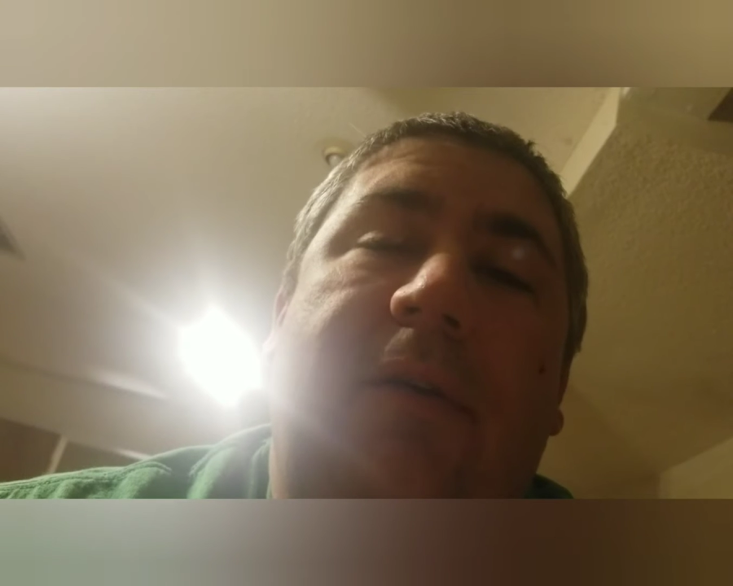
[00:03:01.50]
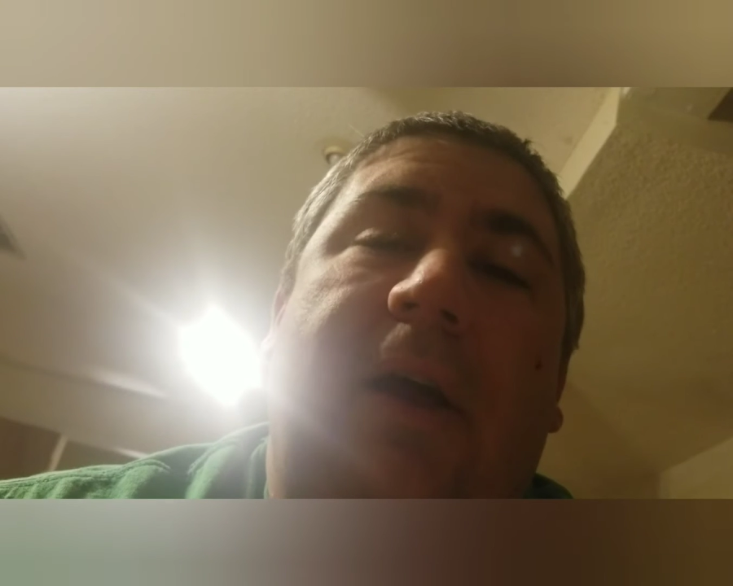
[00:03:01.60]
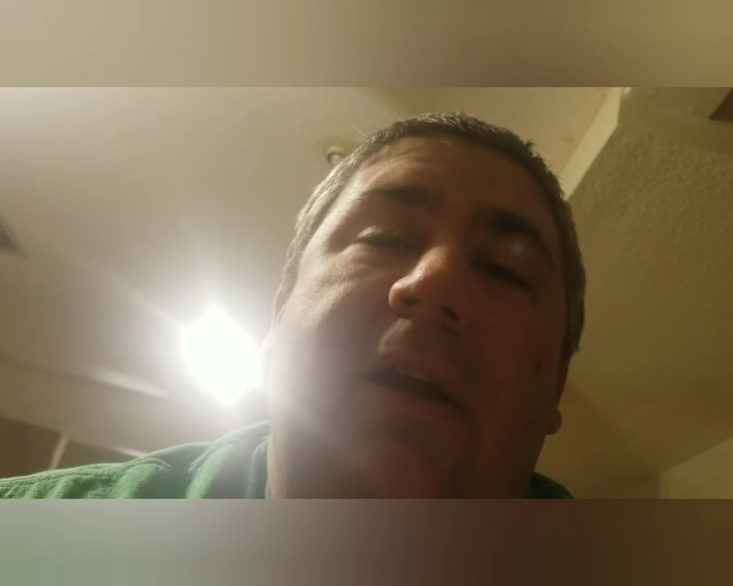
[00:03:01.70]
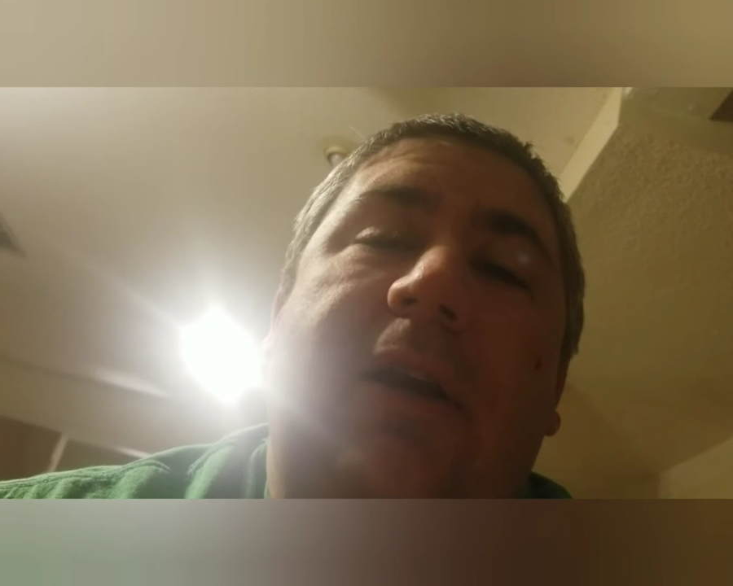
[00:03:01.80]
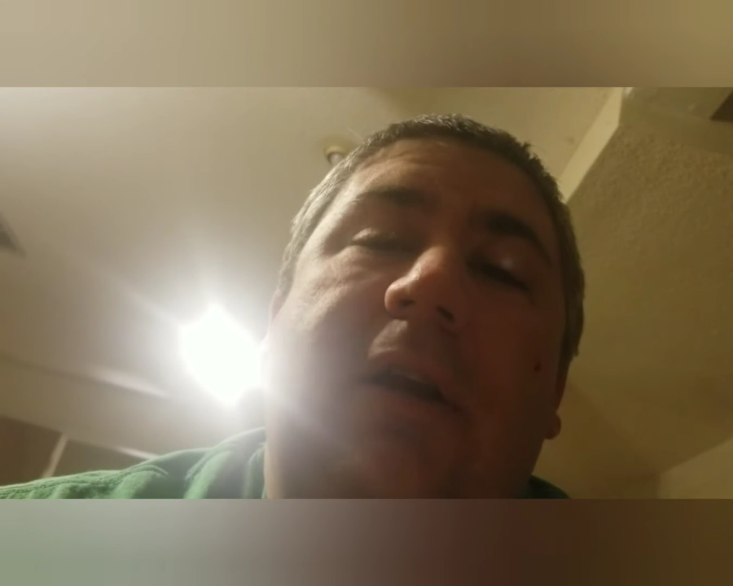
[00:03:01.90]

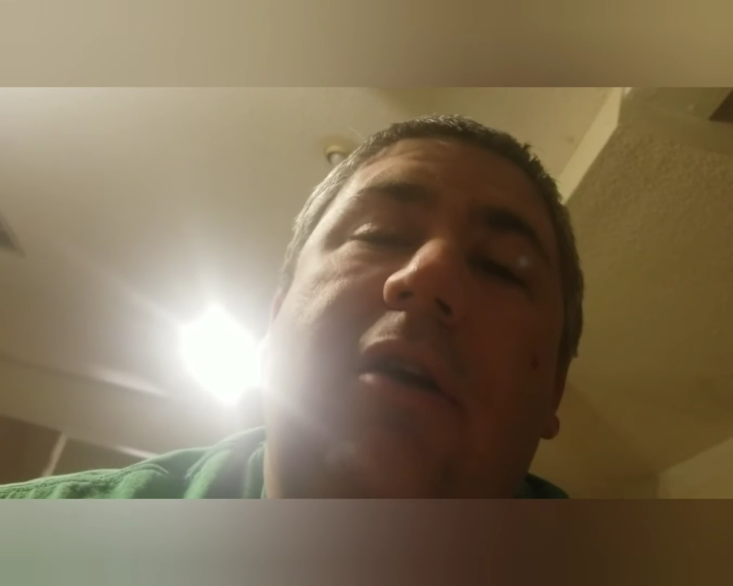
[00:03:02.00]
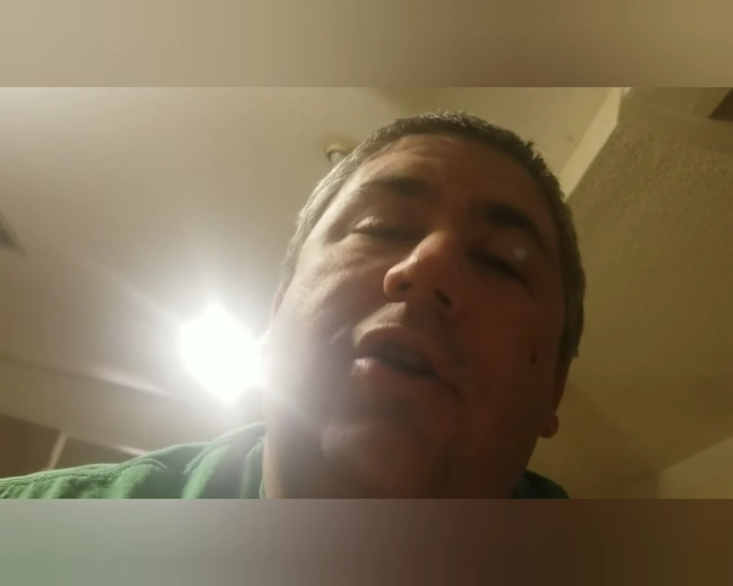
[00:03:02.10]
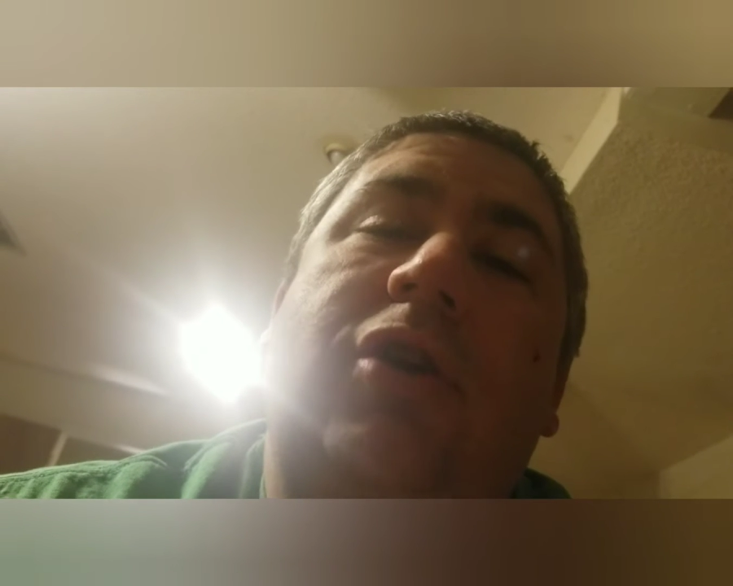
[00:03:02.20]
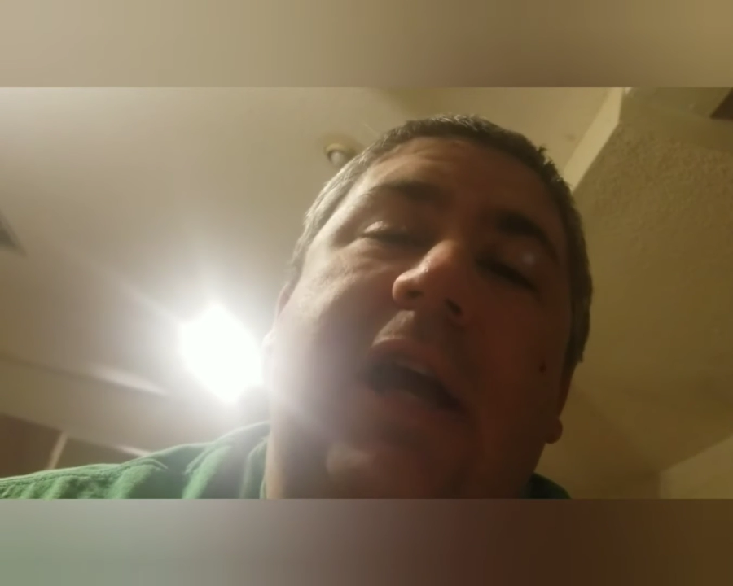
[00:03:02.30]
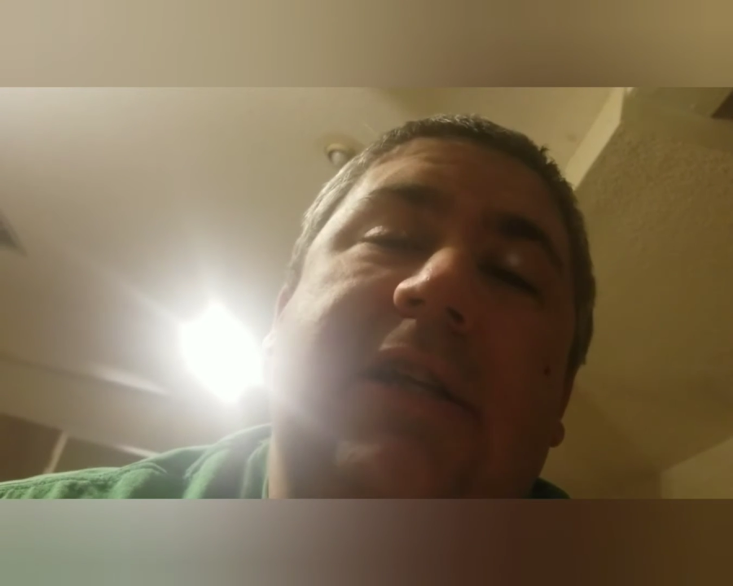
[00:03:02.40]
I
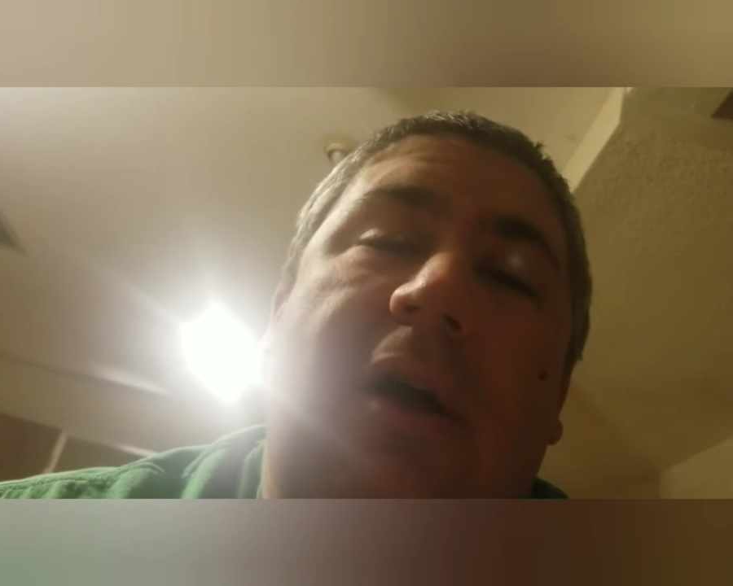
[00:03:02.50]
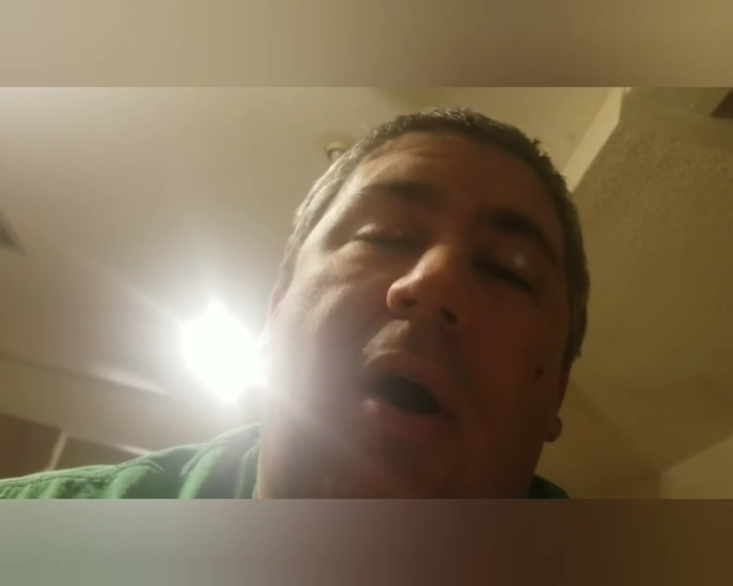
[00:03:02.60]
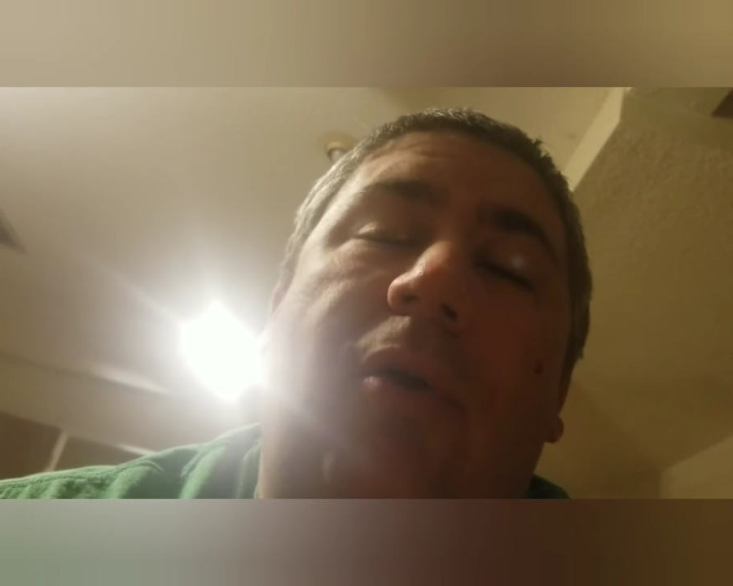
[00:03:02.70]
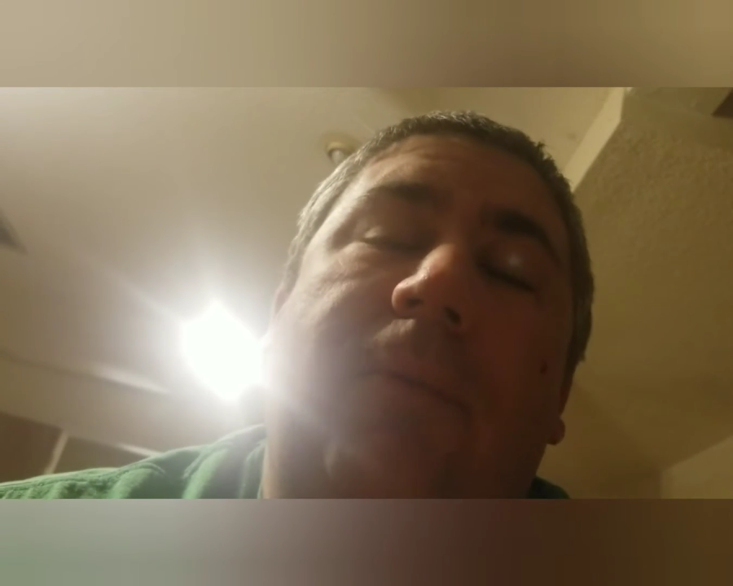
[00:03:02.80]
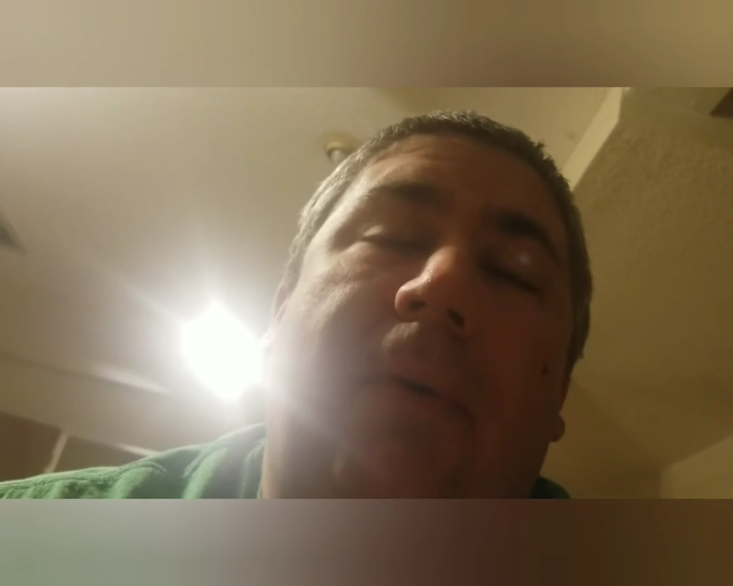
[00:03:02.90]
chased all the